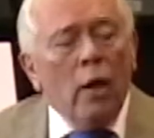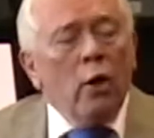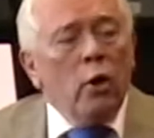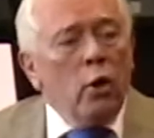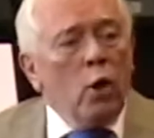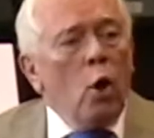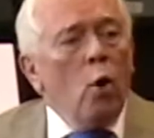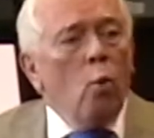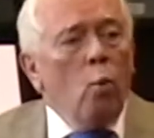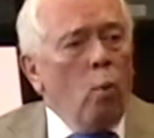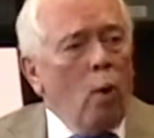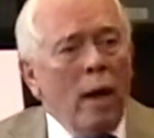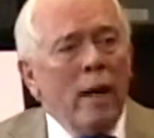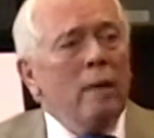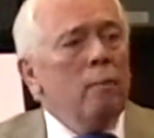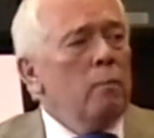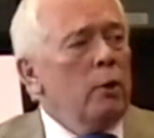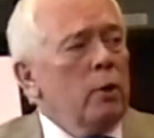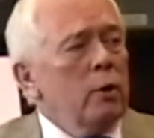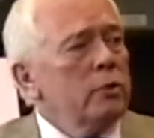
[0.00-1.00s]
No
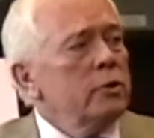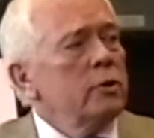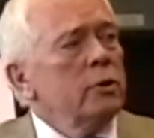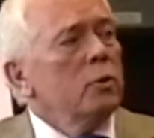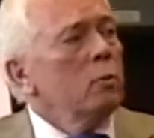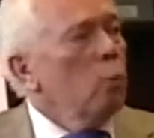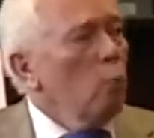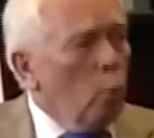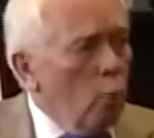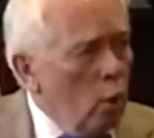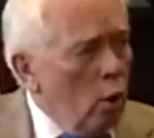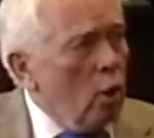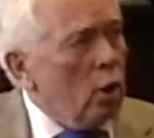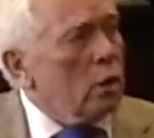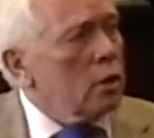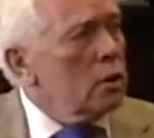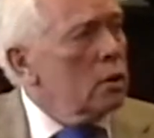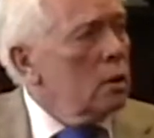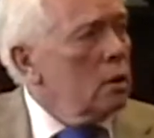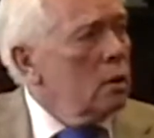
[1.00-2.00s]
white person worked.
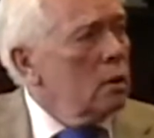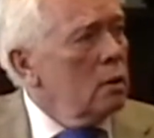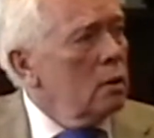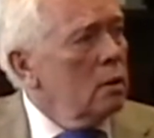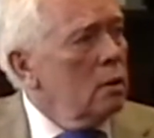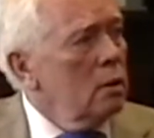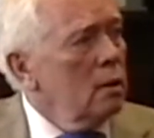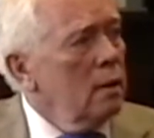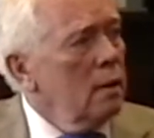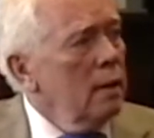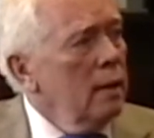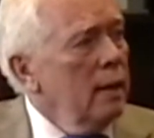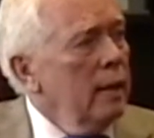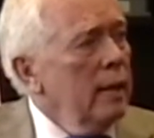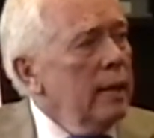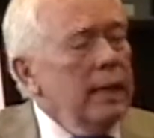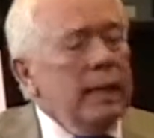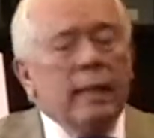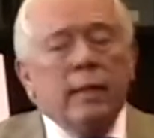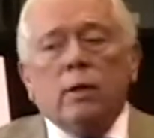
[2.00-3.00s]

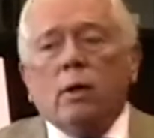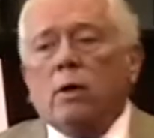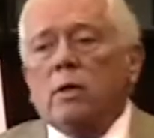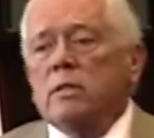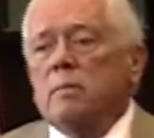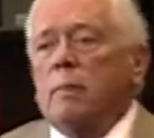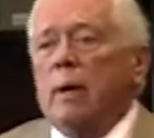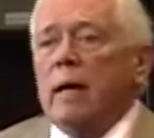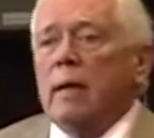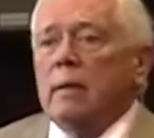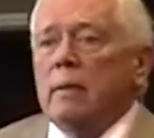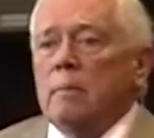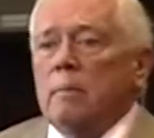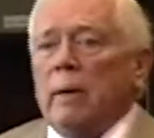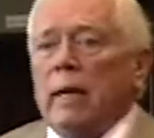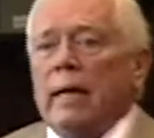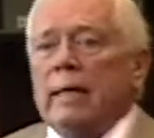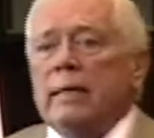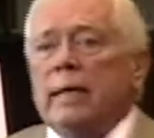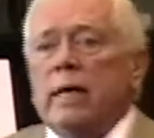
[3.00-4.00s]
He talks about at the
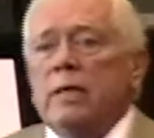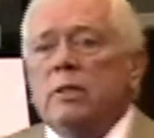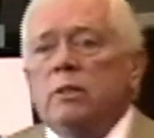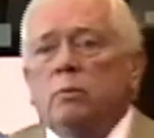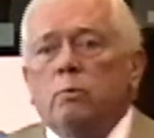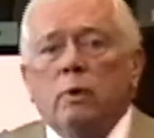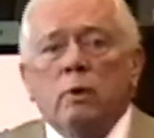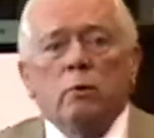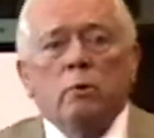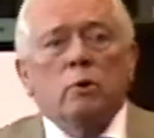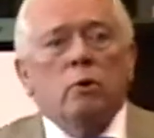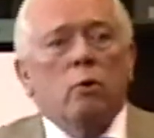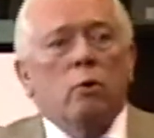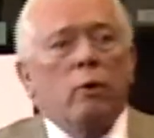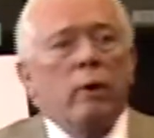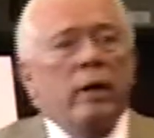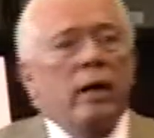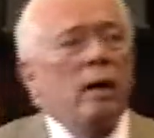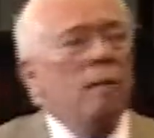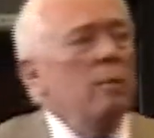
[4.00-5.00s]
plantation when he was
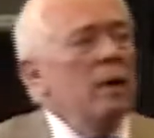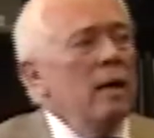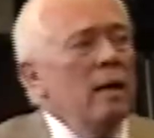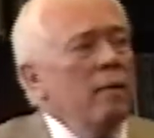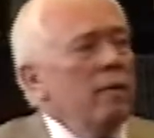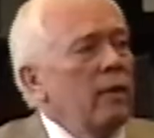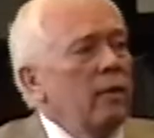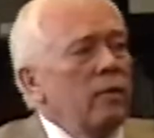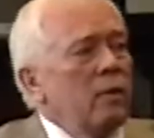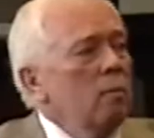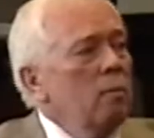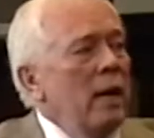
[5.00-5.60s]
growing up that the